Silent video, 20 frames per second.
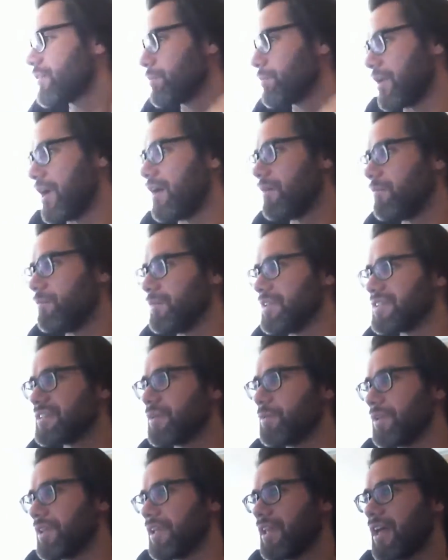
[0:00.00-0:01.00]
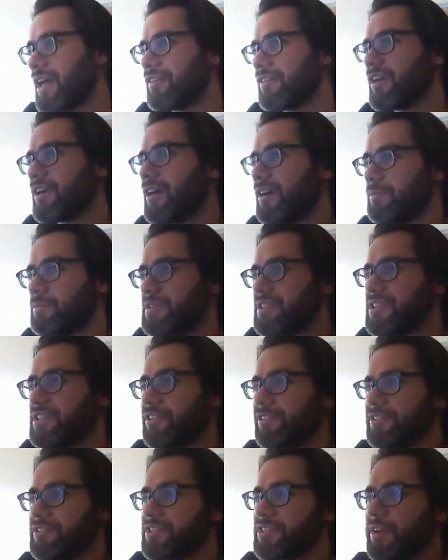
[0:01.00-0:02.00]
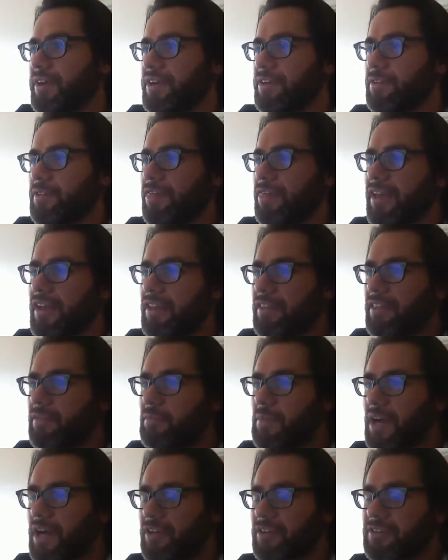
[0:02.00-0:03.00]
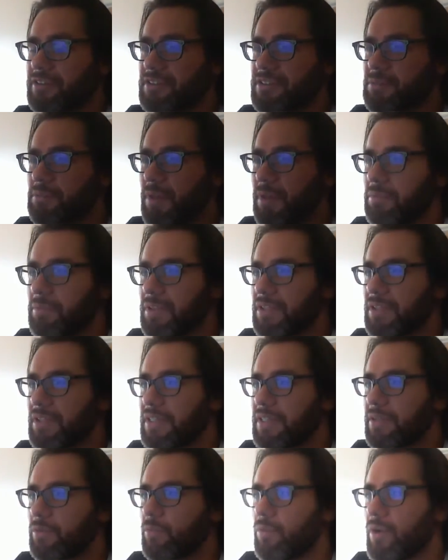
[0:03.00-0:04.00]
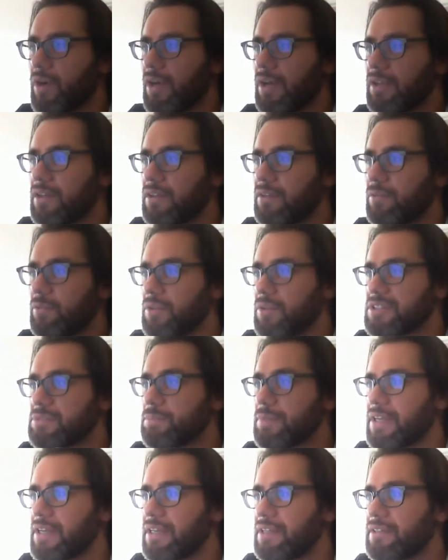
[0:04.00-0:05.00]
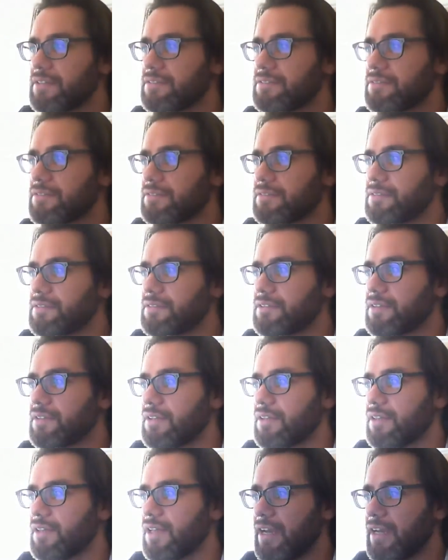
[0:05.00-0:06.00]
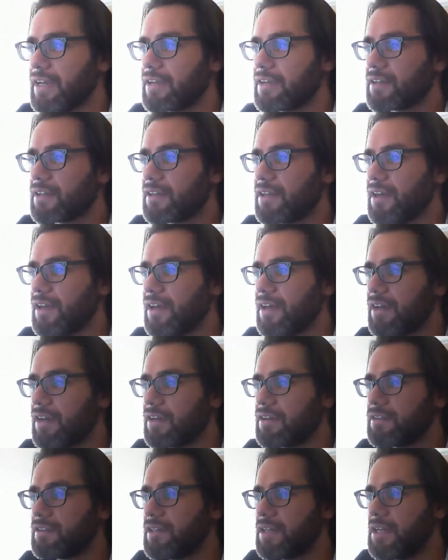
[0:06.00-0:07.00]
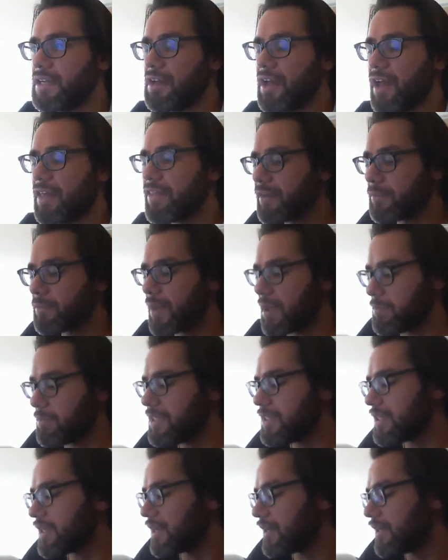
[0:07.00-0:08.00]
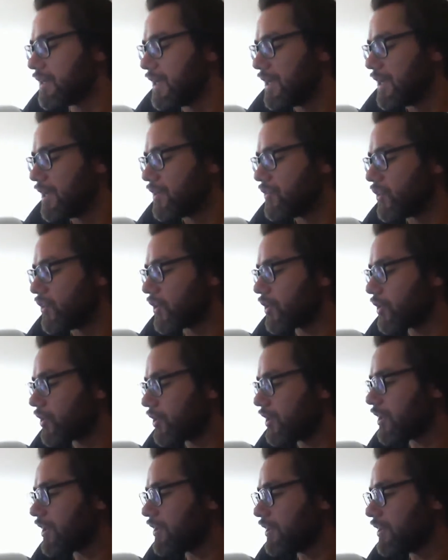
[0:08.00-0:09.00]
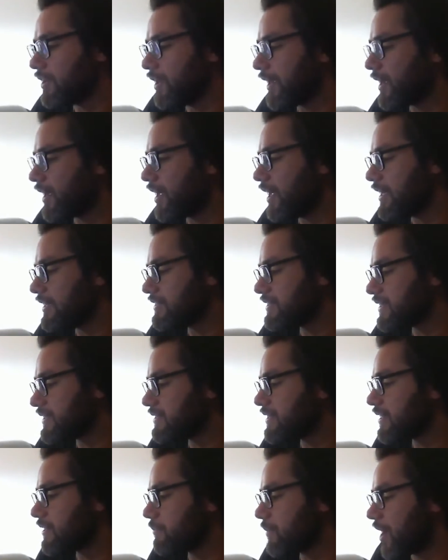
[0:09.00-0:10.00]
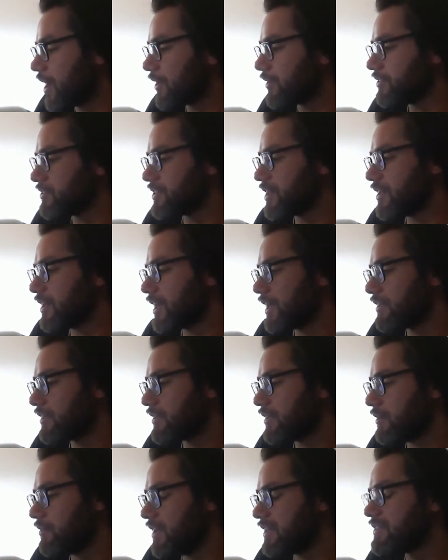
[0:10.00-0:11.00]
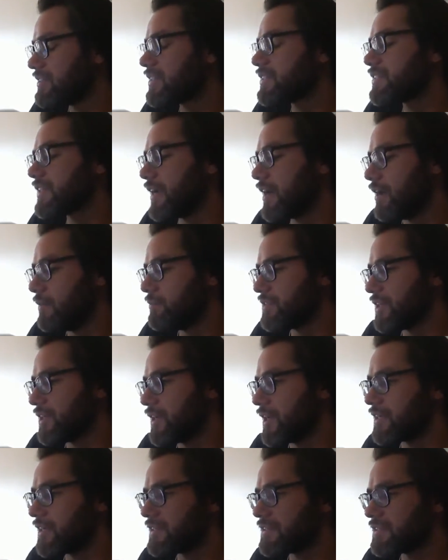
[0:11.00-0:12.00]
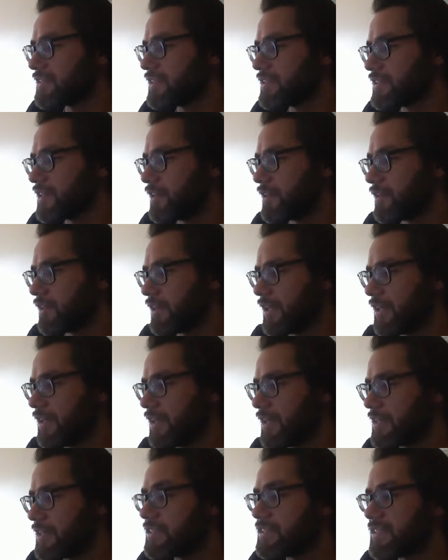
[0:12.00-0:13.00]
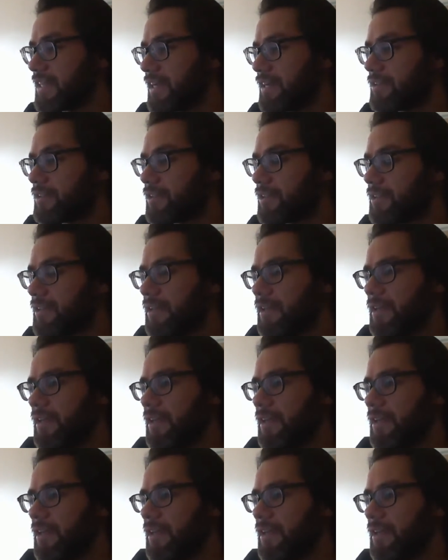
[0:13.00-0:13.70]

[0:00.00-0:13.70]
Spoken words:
a problem with a lot of hubs too. So I don't think the model is maybe like what's been like. I think maybe the current, like, existing hubs are not necessarily like the standard.